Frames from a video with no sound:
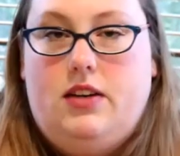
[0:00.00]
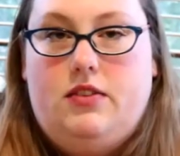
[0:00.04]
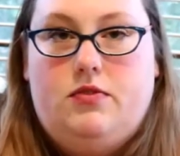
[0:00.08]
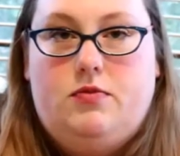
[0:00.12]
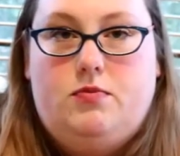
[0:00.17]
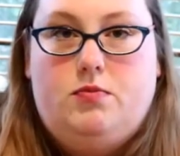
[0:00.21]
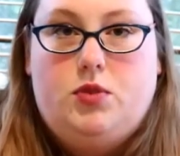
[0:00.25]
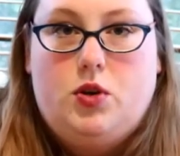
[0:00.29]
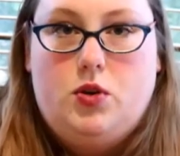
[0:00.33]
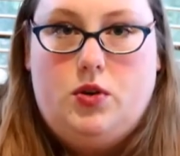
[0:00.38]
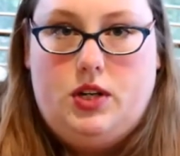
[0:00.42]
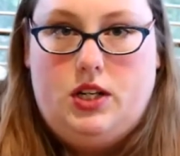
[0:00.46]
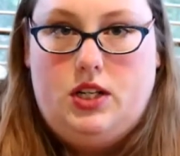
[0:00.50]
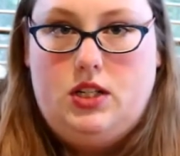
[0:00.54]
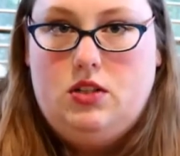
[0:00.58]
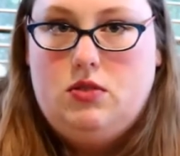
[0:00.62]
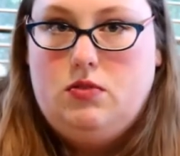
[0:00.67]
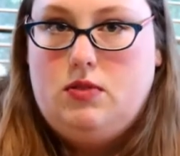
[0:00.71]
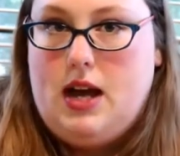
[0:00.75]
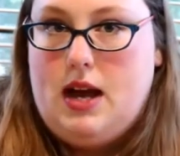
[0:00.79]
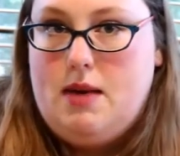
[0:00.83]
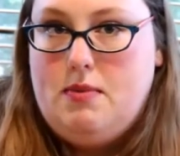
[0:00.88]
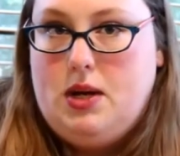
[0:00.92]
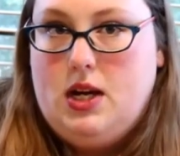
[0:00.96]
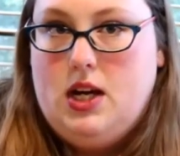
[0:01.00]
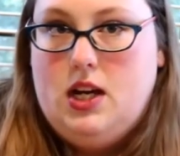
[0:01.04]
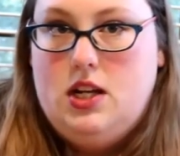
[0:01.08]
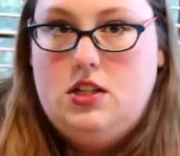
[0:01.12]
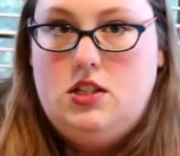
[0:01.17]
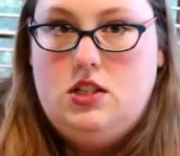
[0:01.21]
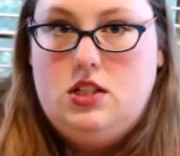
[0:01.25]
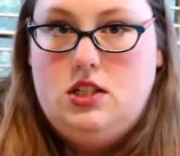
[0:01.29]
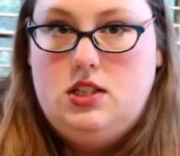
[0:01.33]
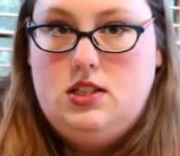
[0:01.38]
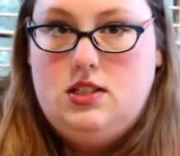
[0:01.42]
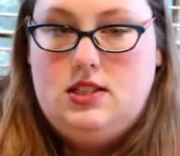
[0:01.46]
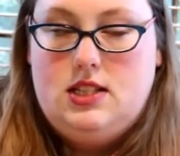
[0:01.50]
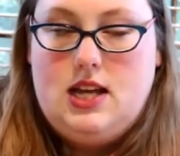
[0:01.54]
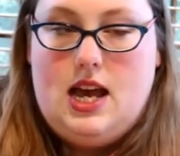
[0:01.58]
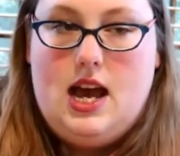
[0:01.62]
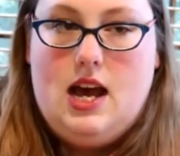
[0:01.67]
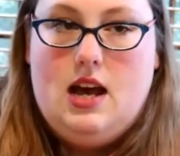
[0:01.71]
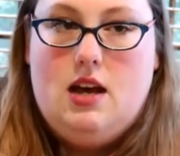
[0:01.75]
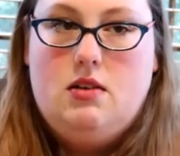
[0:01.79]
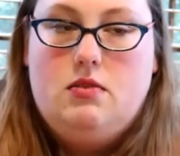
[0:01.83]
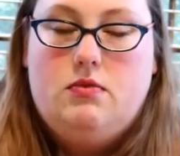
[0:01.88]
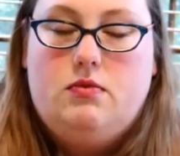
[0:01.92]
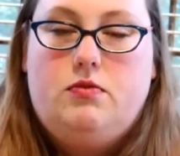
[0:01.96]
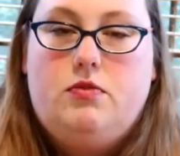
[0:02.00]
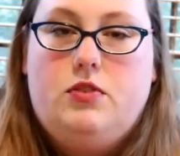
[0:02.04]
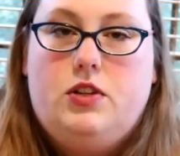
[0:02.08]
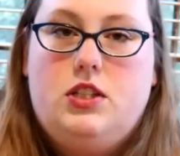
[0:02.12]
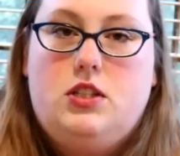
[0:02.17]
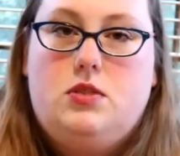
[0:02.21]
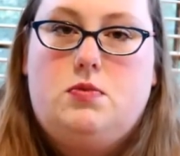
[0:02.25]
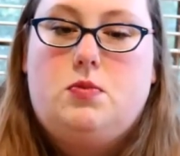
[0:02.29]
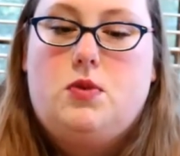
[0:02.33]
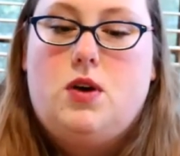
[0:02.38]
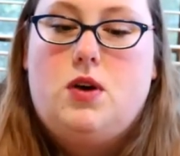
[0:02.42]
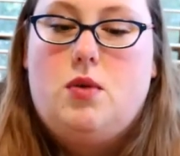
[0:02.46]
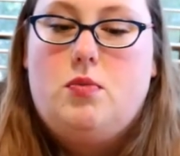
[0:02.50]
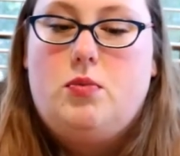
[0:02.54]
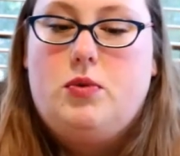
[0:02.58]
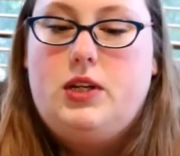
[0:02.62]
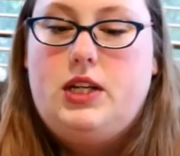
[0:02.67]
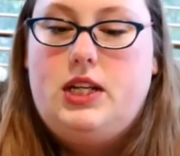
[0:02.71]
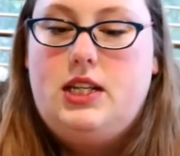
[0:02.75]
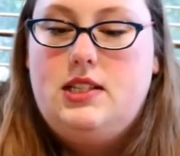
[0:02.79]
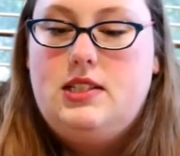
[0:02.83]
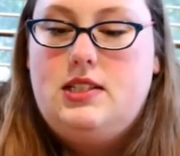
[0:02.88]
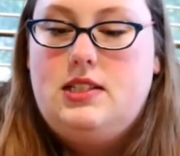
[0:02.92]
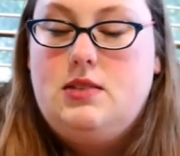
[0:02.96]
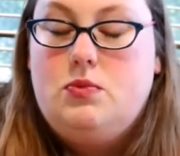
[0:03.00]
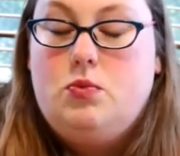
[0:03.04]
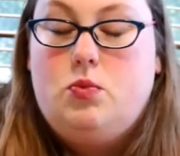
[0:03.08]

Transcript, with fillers: They've broken into rabbit hutches at friends' properties.